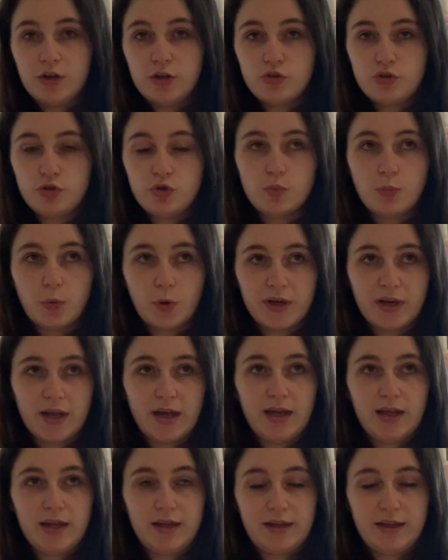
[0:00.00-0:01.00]

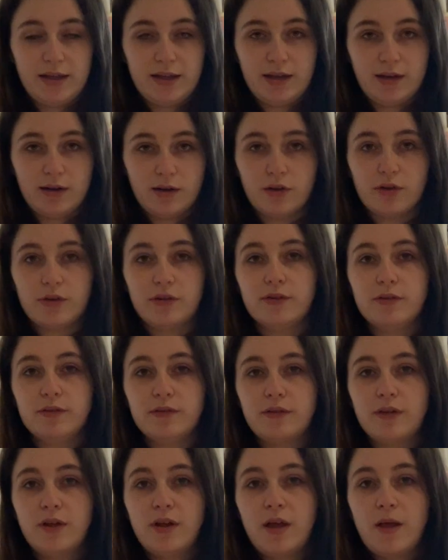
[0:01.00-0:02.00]
2.8
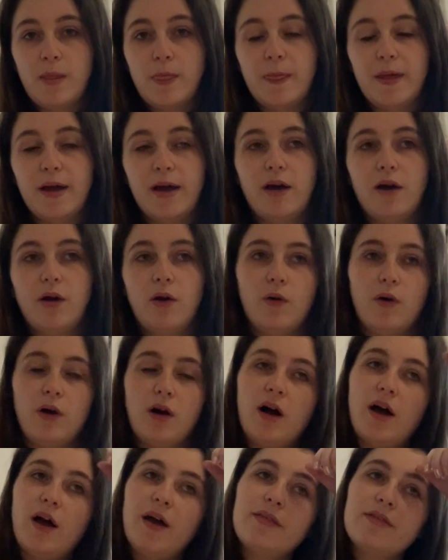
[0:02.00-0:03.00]
kilos. Now,
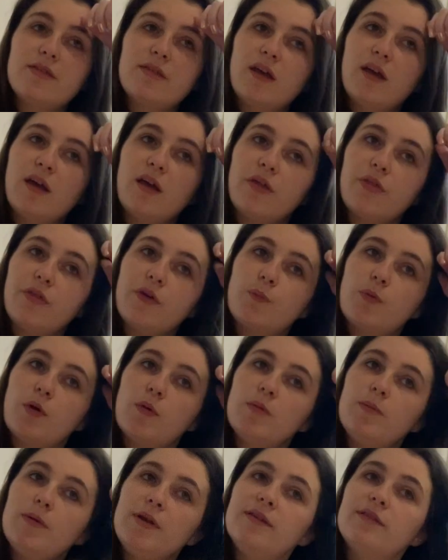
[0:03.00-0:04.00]
I think that
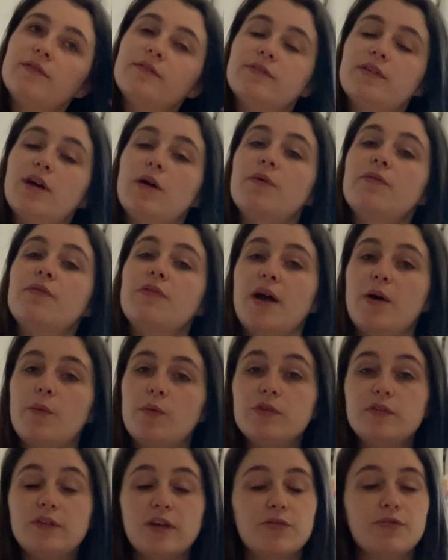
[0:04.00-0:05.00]
probably some of that
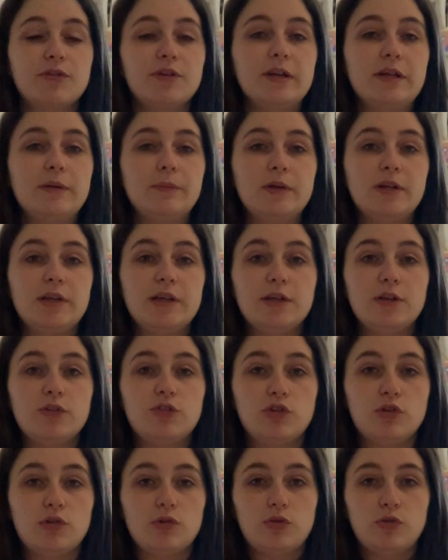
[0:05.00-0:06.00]
will definitely be
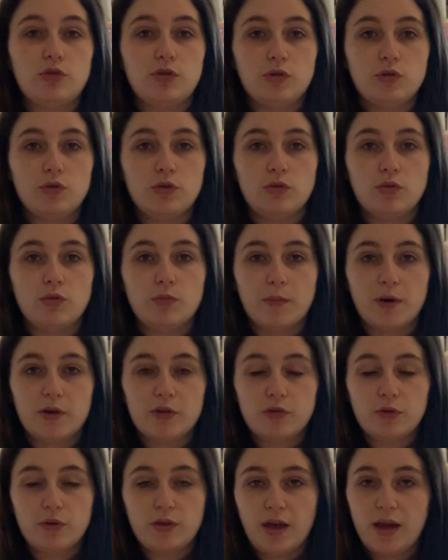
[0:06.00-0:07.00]
due to
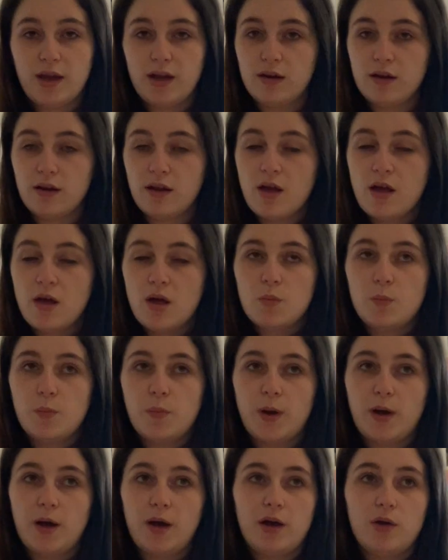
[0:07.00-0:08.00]
muscle gain,
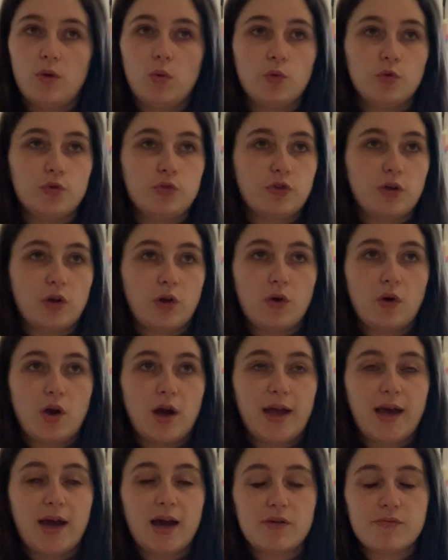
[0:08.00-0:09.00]
but also
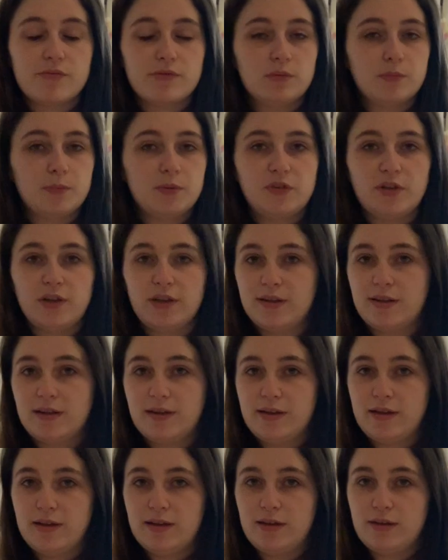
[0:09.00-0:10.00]
I haven't
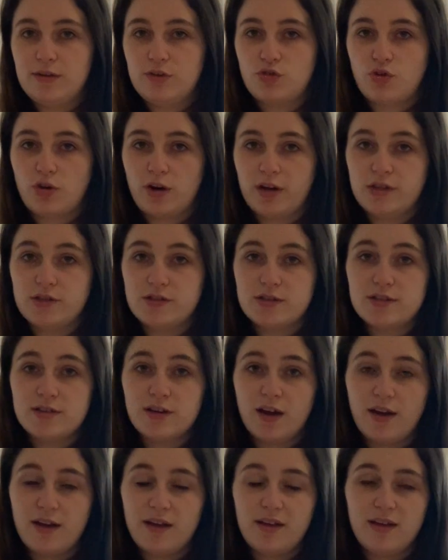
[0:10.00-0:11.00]
particularly tried to
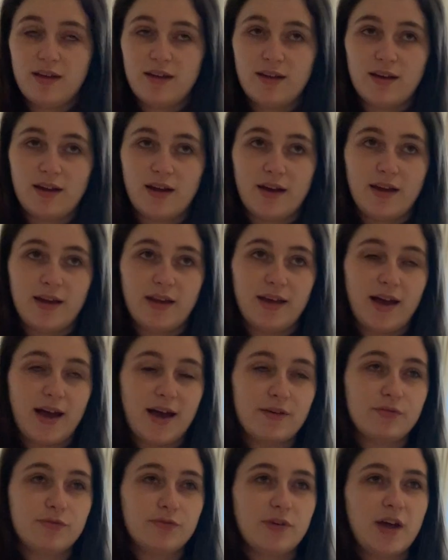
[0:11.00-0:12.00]
diet. I
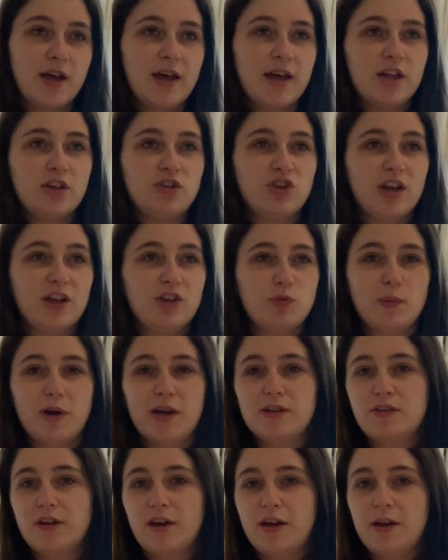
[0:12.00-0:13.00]
have changed my
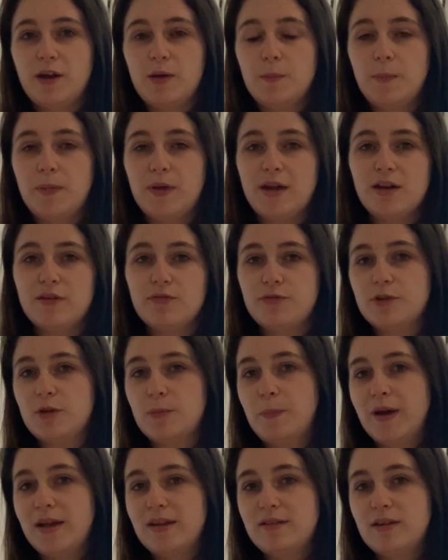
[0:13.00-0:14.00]
diet a bit for the
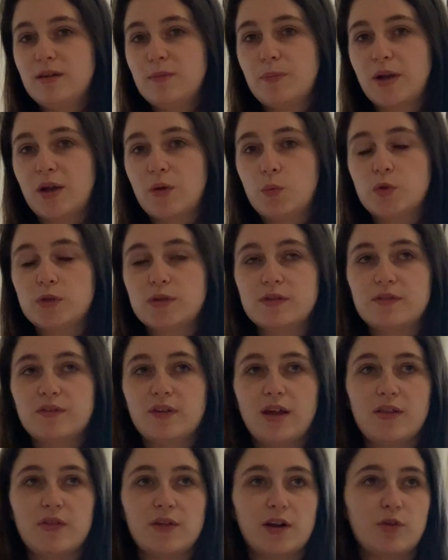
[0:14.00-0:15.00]
better, but I wouldn't
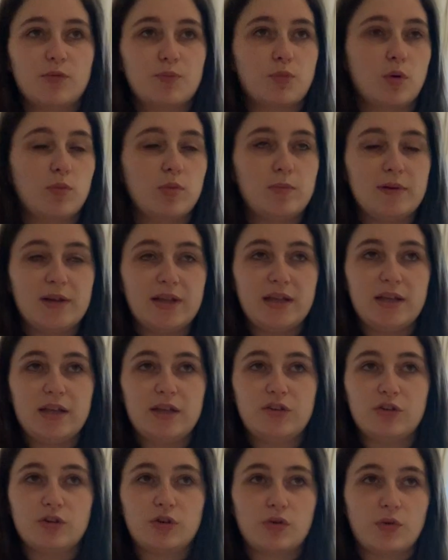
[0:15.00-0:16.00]
say that I've
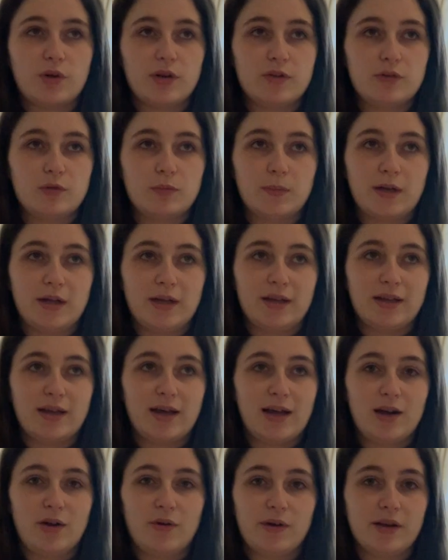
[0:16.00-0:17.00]
probably decreased my
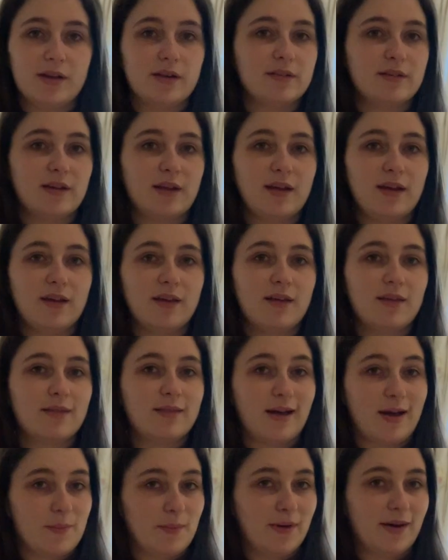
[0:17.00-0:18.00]
calorie intake
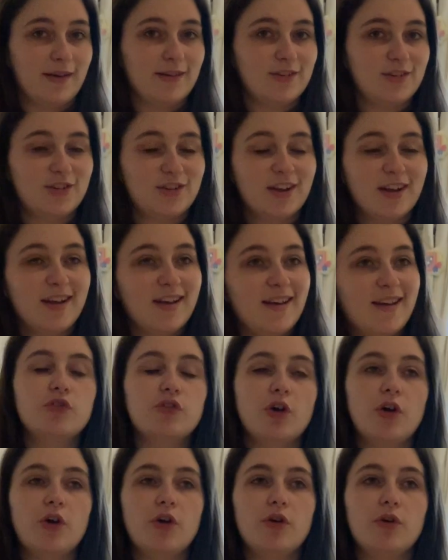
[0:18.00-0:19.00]
that much.
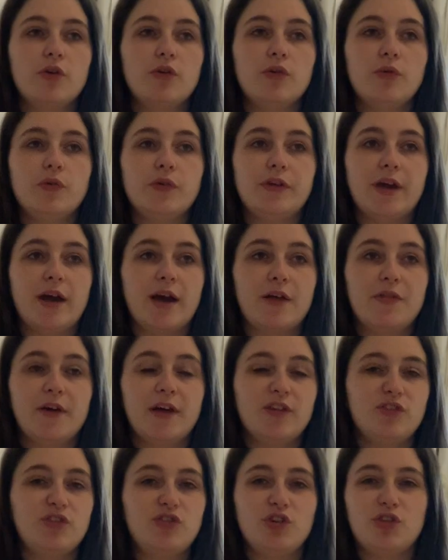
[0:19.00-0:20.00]
So yeah,
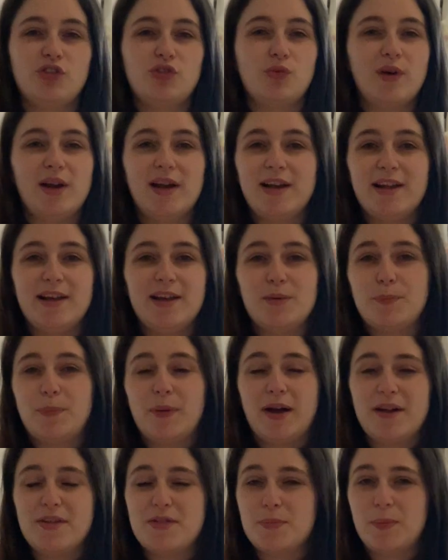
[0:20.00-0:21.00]
that's just really a
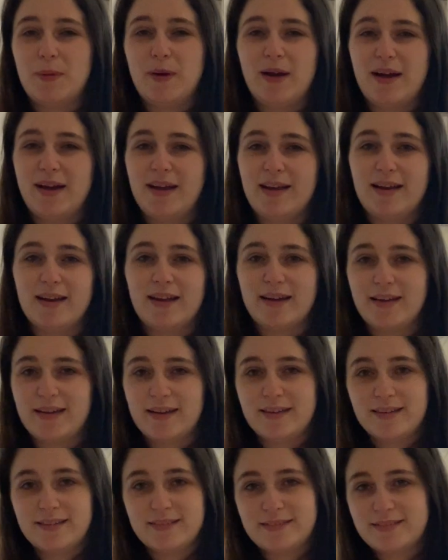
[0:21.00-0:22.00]
by the by,
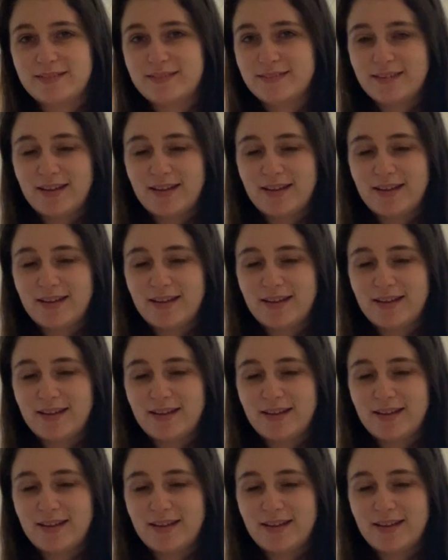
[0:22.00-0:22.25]
like it's